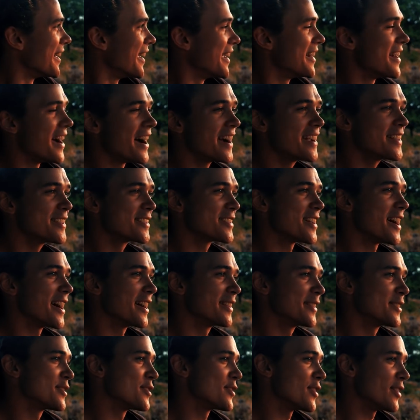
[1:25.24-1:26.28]
In
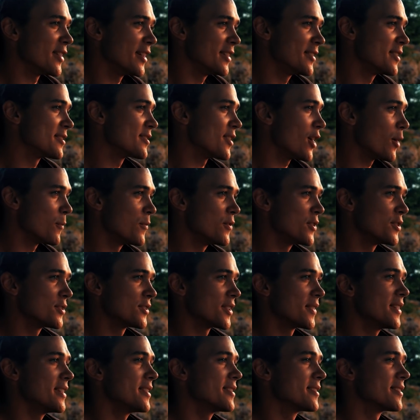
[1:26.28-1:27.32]
hindsight, it is obvious
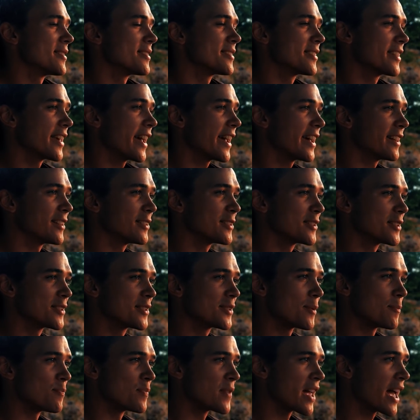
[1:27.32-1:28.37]
that these
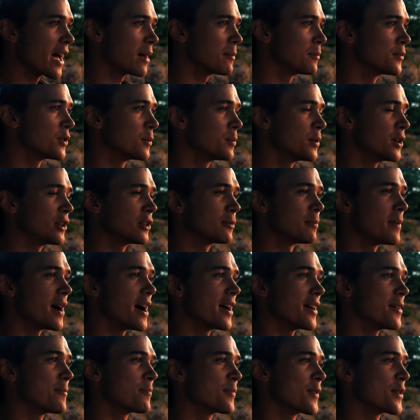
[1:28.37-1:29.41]
scales help to build
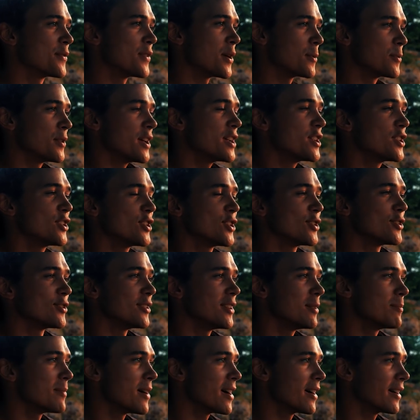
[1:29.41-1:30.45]
my foundation
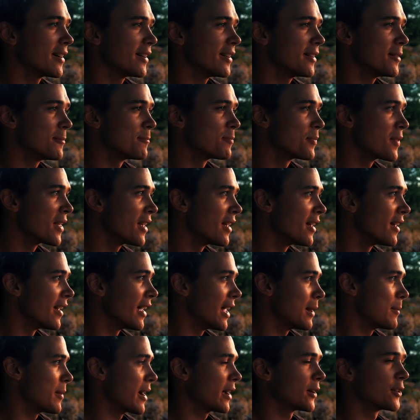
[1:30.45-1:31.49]
in my
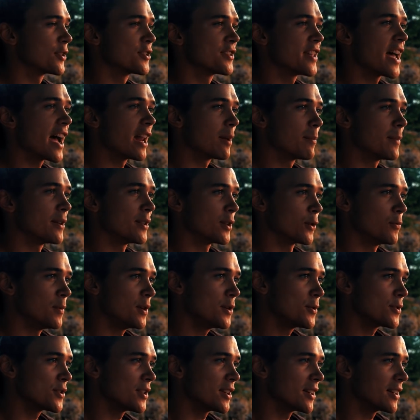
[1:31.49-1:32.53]
understanding of
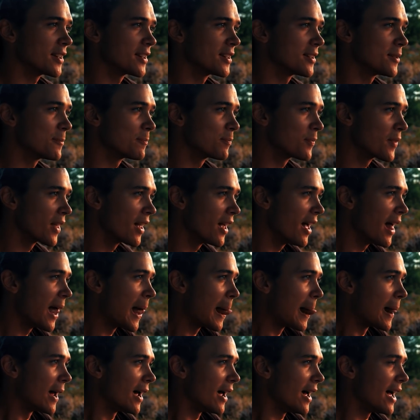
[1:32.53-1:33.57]
music,
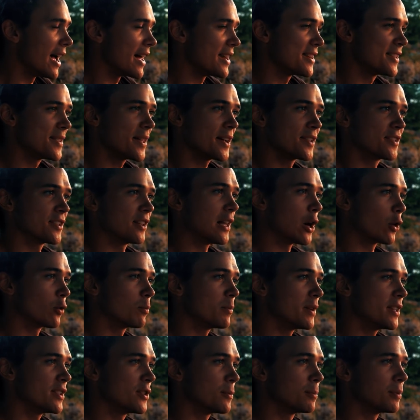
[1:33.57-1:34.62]
and thus allowed
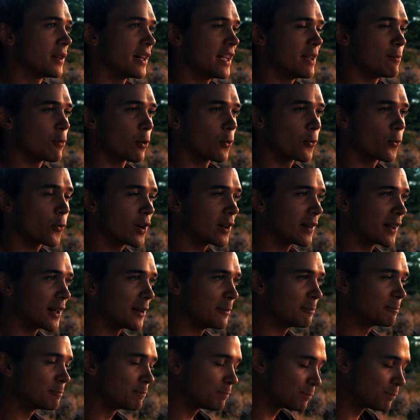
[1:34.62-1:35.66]
me to play more freely.